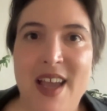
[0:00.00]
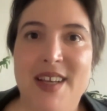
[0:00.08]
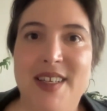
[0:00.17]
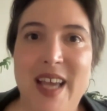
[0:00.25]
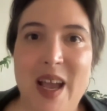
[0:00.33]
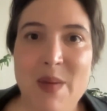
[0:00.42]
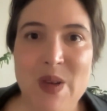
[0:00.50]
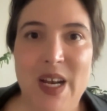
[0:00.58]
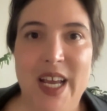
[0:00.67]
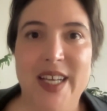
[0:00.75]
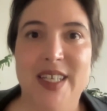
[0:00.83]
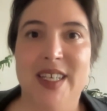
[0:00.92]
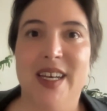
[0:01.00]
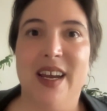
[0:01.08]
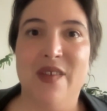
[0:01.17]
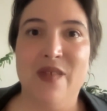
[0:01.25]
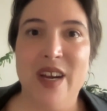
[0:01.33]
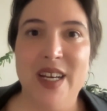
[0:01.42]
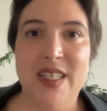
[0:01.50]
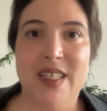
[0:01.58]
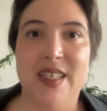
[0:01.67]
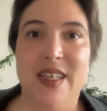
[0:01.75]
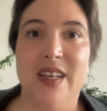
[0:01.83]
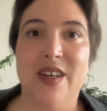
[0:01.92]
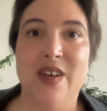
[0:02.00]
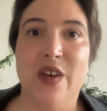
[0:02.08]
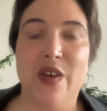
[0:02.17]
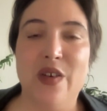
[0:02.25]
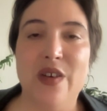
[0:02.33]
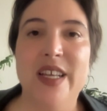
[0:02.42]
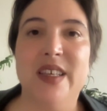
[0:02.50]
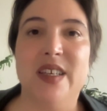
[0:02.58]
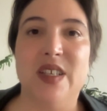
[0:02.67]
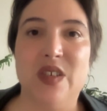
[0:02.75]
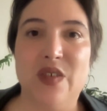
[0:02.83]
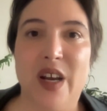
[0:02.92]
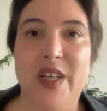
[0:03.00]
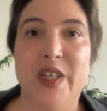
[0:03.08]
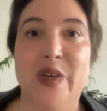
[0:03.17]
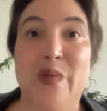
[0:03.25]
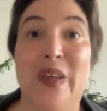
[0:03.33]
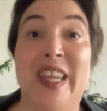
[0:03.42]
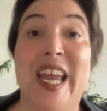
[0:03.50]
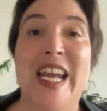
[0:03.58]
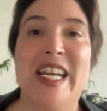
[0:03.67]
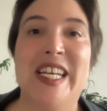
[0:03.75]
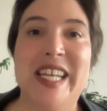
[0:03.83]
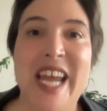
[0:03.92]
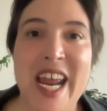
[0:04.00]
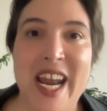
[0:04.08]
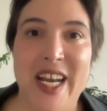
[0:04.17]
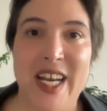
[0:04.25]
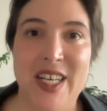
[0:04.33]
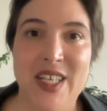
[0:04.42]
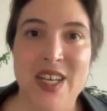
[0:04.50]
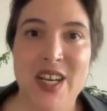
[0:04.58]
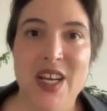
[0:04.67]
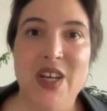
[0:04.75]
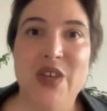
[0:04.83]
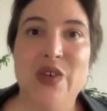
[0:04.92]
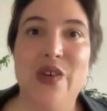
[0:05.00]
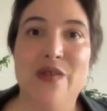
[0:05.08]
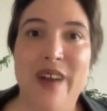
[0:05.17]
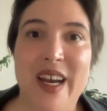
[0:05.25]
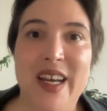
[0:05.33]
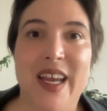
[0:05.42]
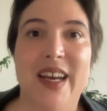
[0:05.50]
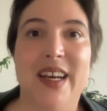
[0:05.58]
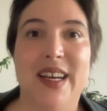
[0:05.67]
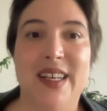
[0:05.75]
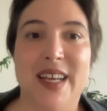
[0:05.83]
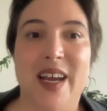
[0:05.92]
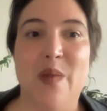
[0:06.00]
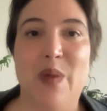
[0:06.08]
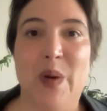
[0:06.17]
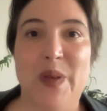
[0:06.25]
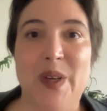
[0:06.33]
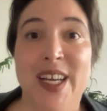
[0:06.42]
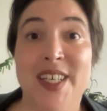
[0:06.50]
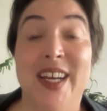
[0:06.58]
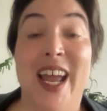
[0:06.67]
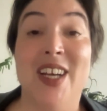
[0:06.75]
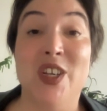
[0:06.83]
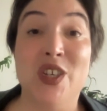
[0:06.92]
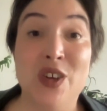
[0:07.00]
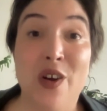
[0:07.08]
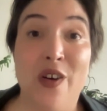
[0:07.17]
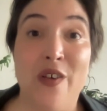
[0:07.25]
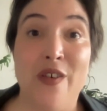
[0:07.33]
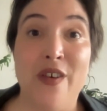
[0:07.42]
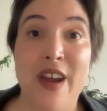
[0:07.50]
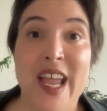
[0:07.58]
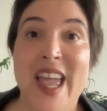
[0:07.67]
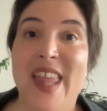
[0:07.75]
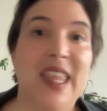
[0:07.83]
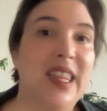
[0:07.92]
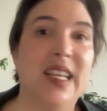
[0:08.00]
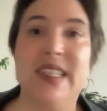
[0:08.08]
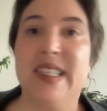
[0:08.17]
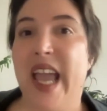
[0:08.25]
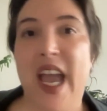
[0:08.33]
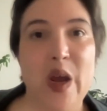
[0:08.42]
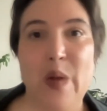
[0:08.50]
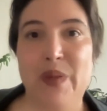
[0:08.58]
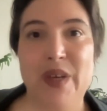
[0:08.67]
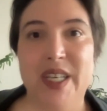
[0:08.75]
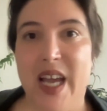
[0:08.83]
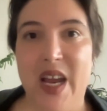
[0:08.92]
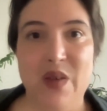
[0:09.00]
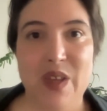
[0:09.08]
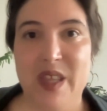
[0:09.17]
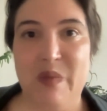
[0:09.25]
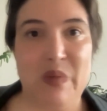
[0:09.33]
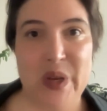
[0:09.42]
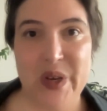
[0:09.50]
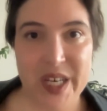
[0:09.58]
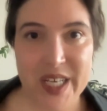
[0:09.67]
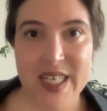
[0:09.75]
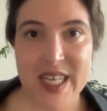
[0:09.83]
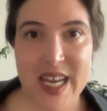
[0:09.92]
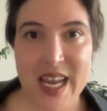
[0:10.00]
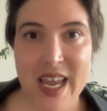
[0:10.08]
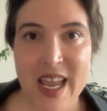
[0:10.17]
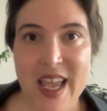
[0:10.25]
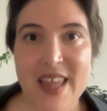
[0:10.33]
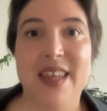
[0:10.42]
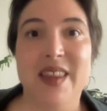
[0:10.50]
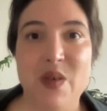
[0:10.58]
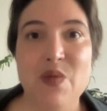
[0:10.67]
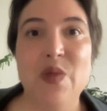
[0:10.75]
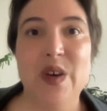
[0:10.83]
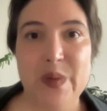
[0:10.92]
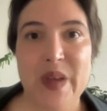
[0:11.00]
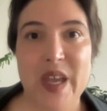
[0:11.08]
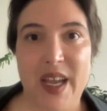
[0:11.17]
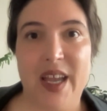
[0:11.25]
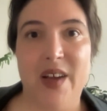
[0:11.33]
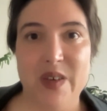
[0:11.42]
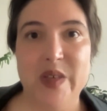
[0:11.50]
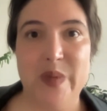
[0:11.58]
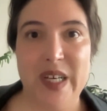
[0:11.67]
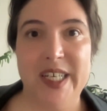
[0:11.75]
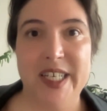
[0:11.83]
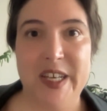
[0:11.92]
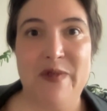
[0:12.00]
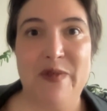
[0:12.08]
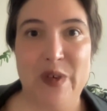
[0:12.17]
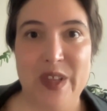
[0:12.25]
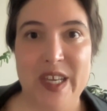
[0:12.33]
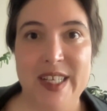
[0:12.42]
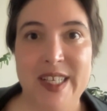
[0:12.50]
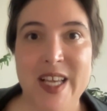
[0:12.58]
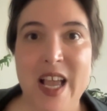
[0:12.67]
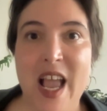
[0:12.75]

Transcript: tabulated and registered not only the destruction, but the intent to eradicate an entire population, and shown that this cannot be done with impunity, that there will be accountability for this